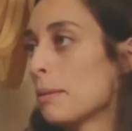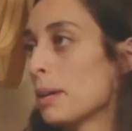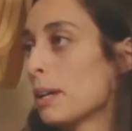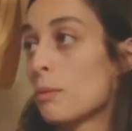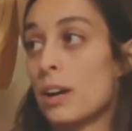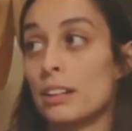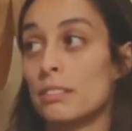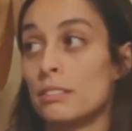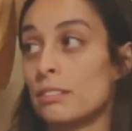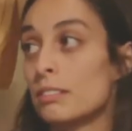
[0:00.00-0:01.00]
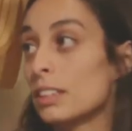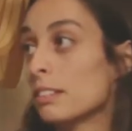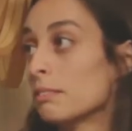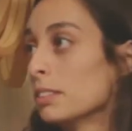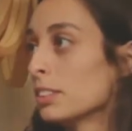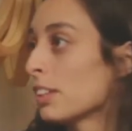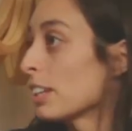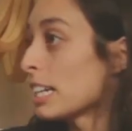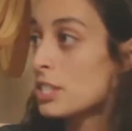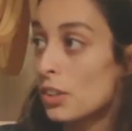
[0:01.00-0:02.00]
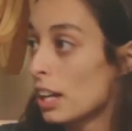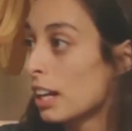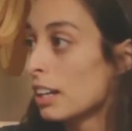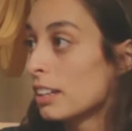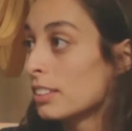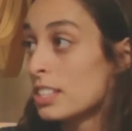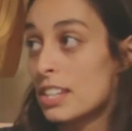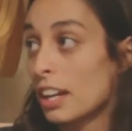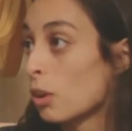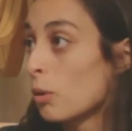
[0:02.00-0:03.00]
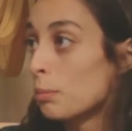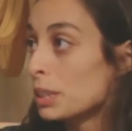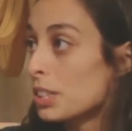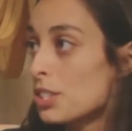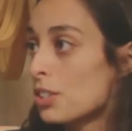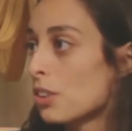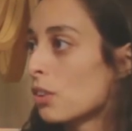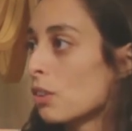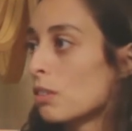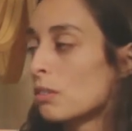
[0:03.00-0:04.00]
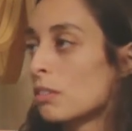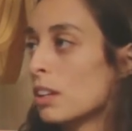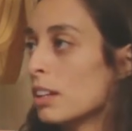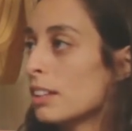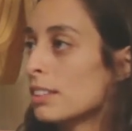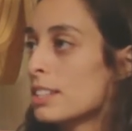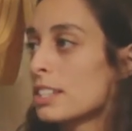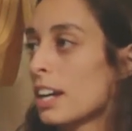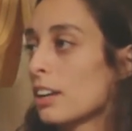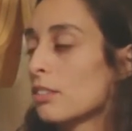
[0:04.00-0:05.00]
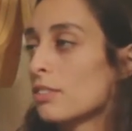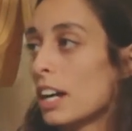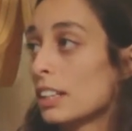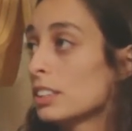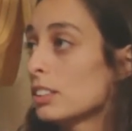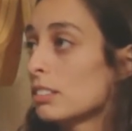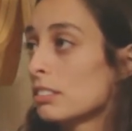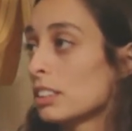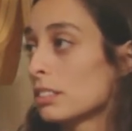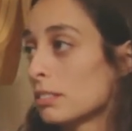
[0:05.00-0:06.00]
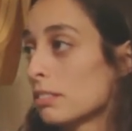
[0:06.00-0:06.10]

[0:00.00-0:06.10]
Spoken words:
maybe one international design competition or this kind of action? That